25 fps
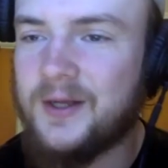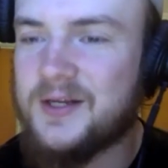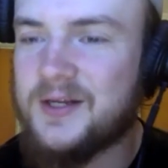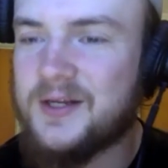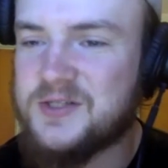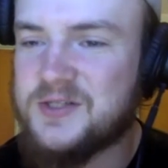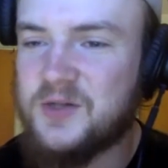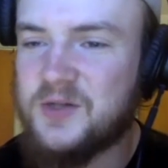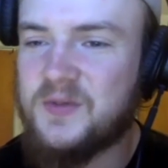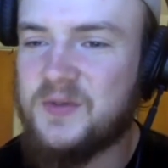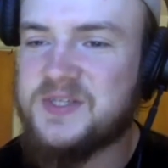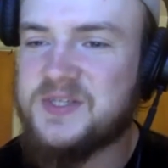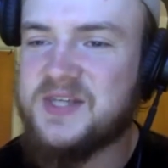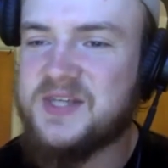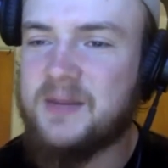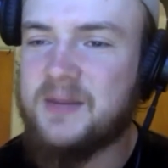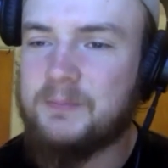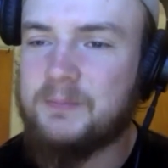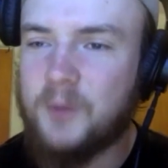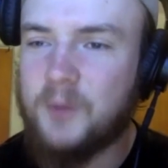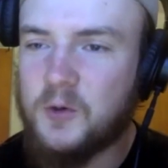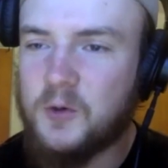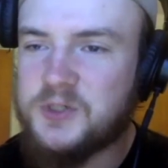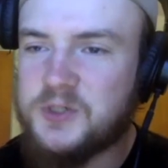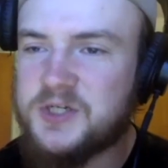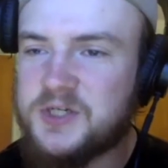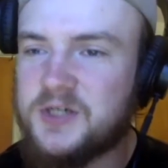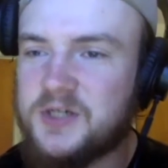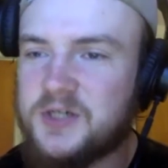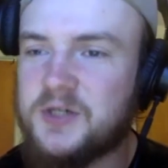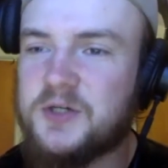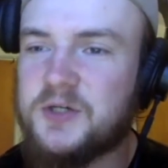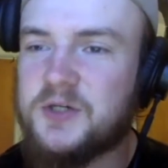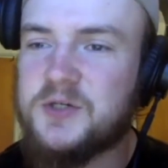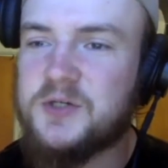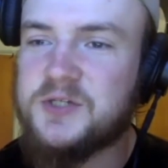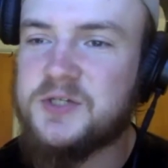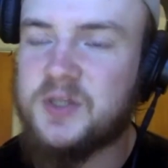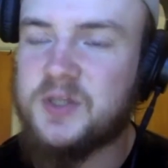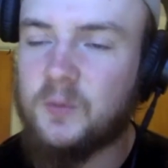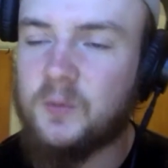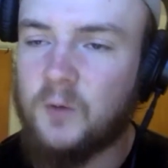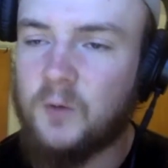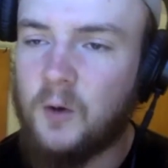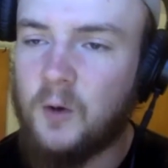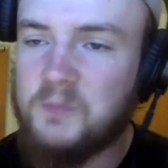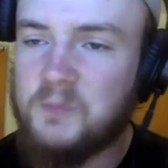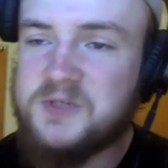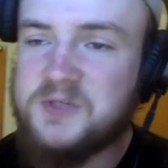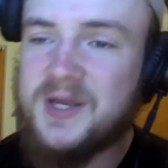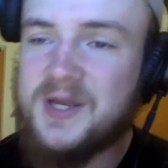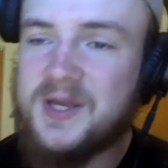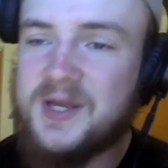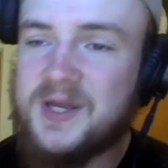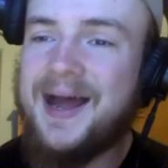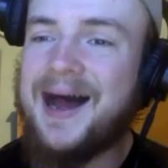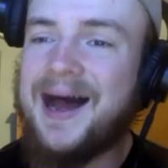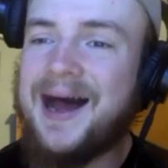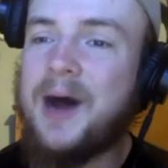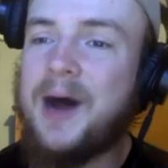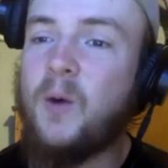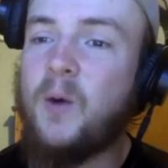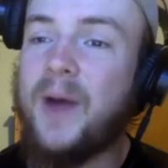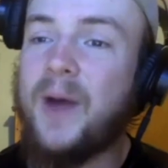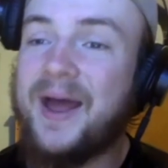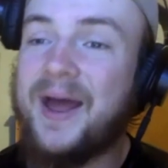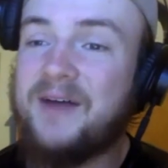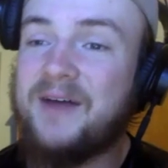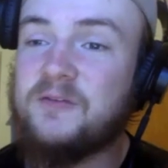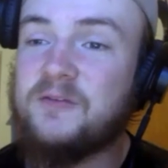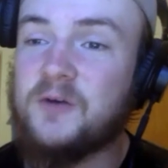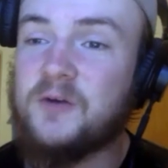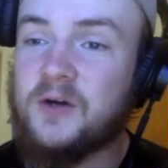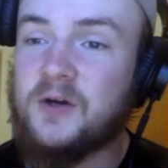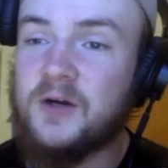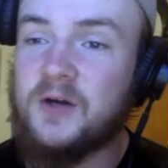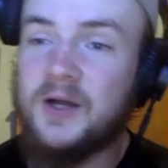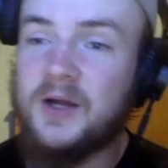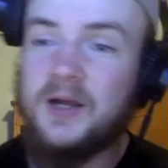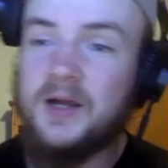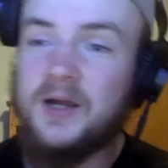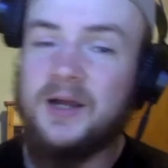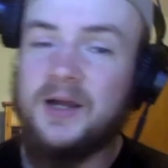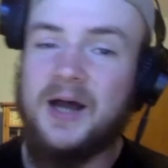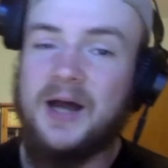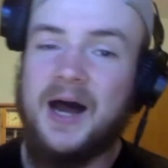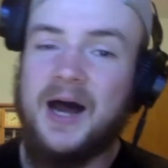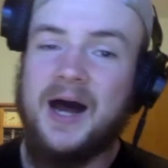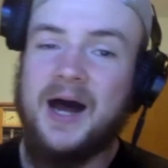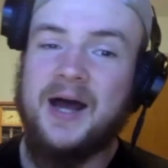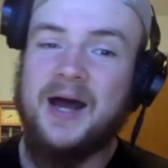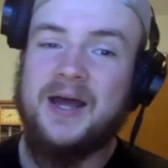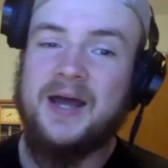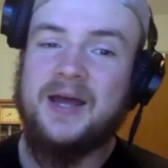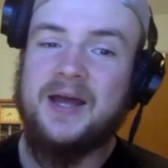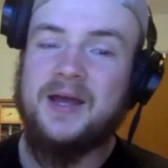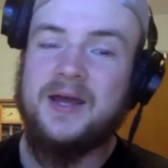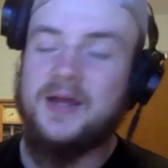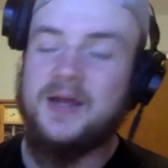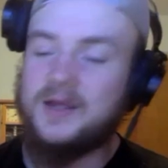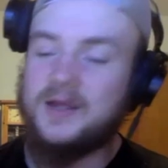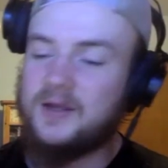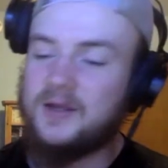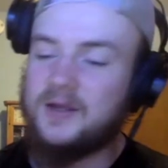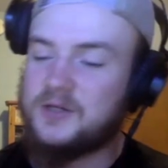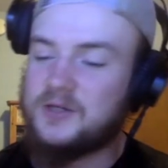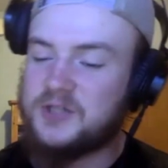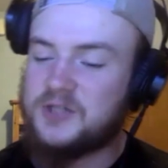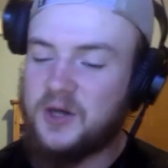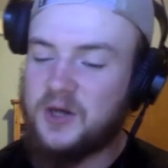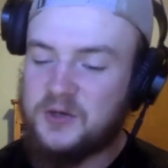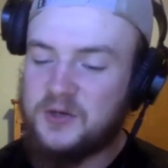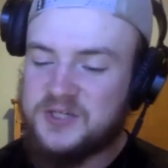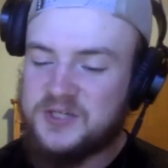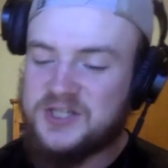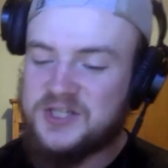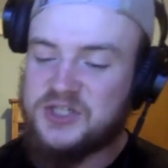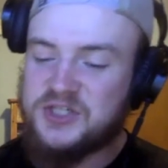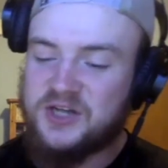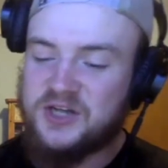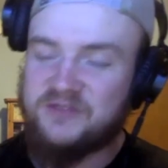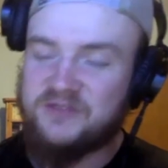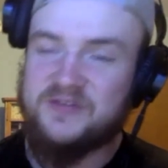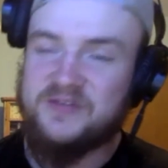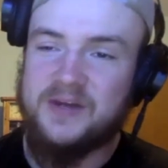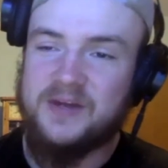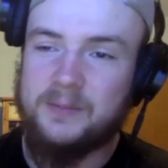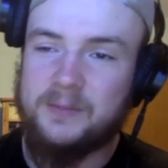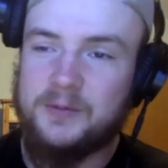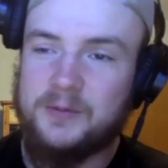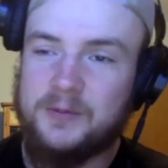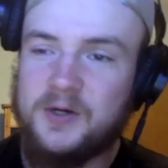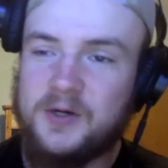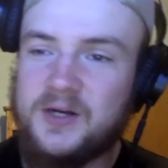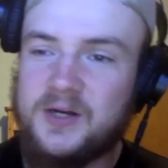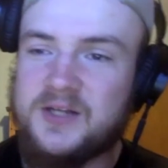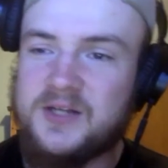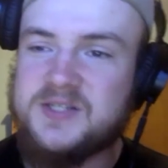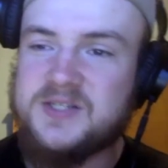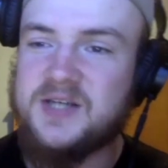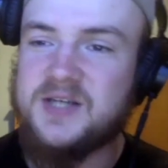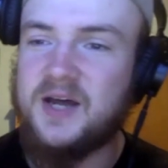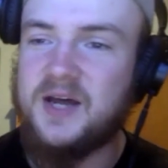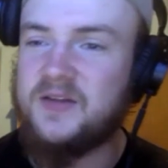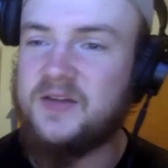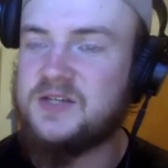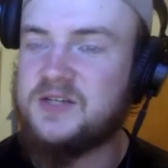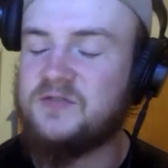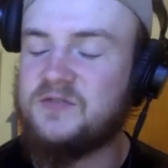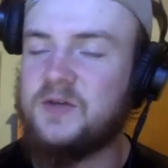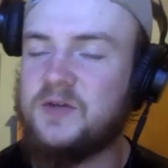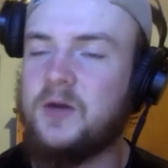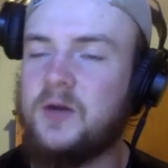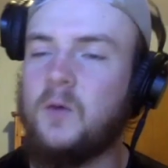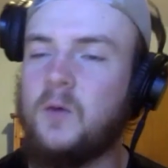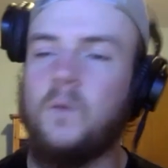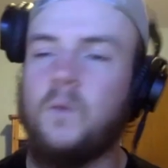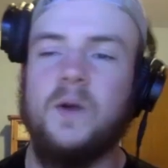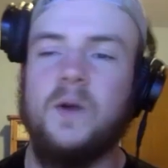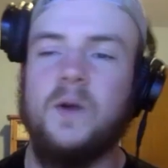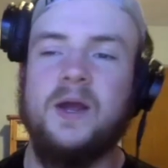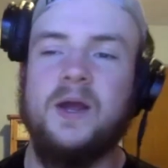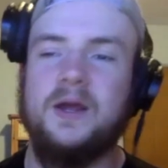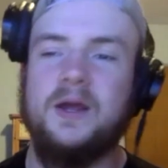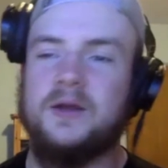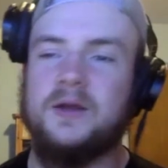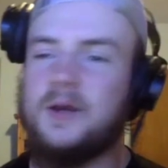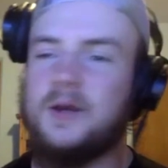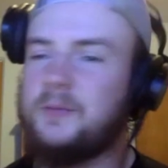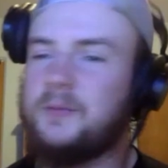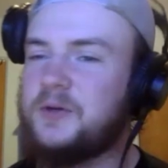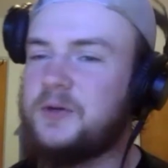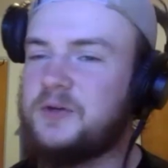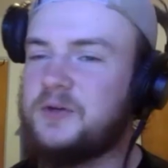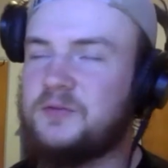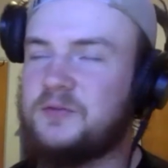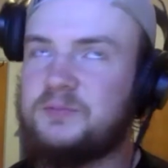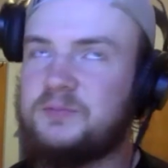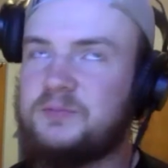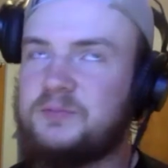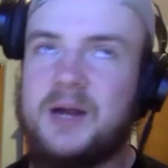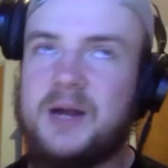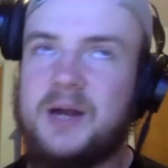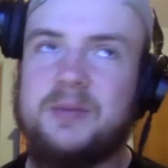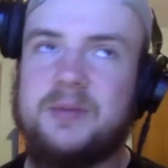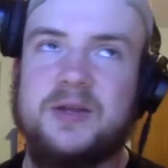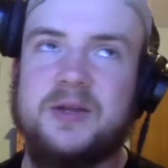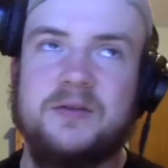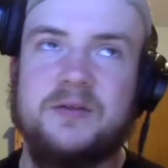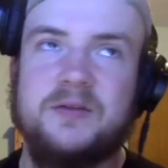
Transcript: It's all the same motion. You're using the ropes. However, I shout out to Jeff Nippard. I saw this video a couple years, probably